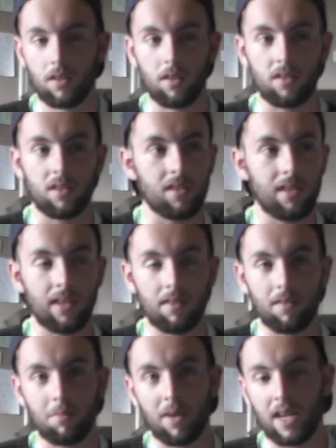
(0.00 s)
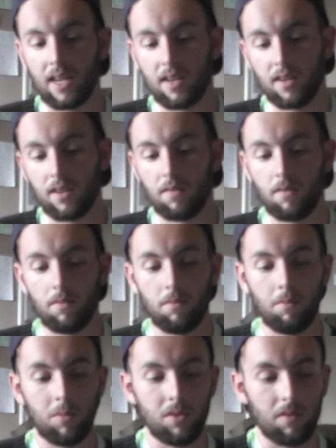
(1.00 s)
the titling of the main
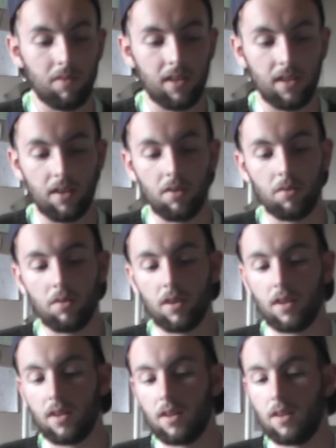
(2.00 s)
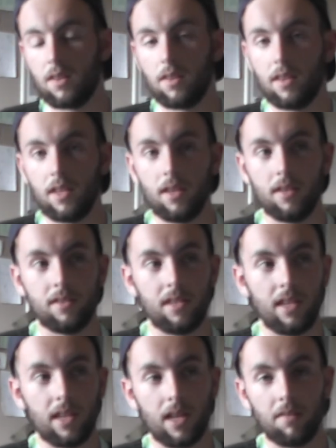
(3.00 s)
music video, uh, the
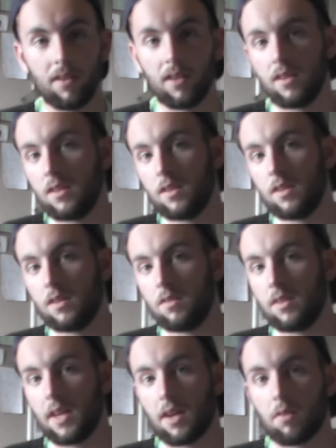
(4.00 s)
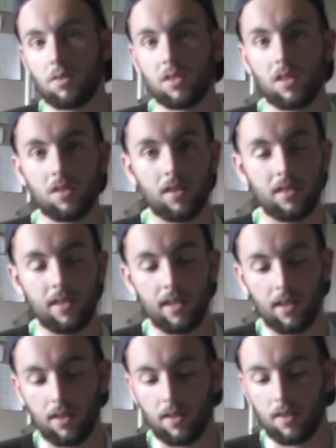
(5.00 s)
CD cover, the anchorage and the
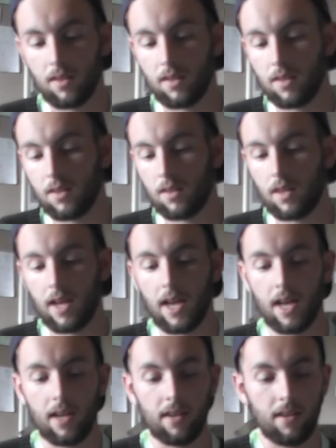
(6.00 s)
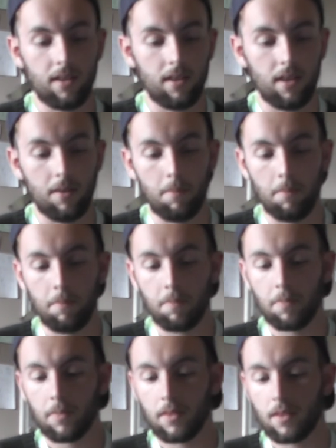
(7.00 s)
titling, and um,
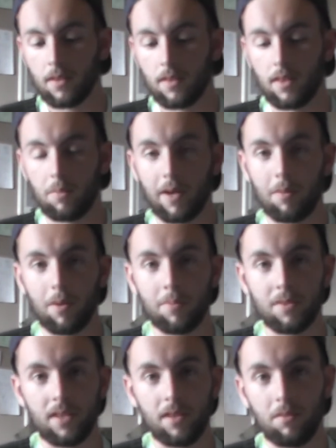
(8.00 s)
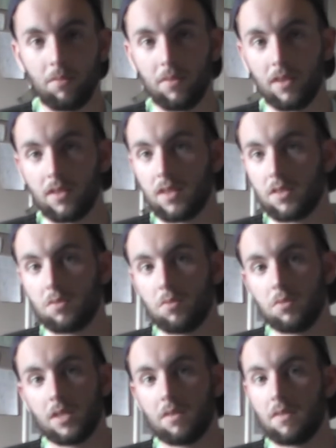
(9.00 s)
the band website within the
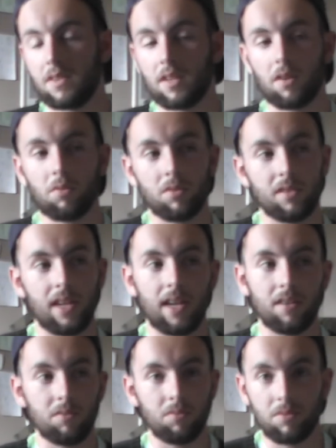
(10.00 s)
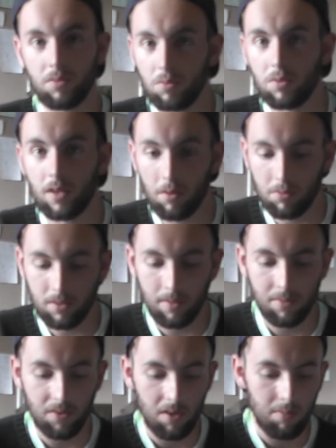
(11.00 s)
titles and everything across that. It's all, all old
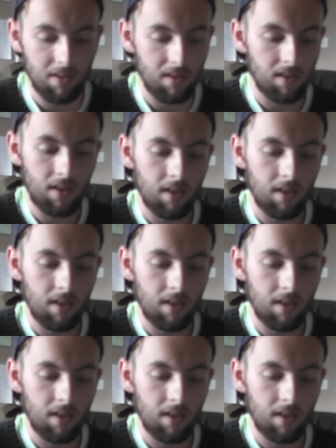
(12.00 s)
times Roman.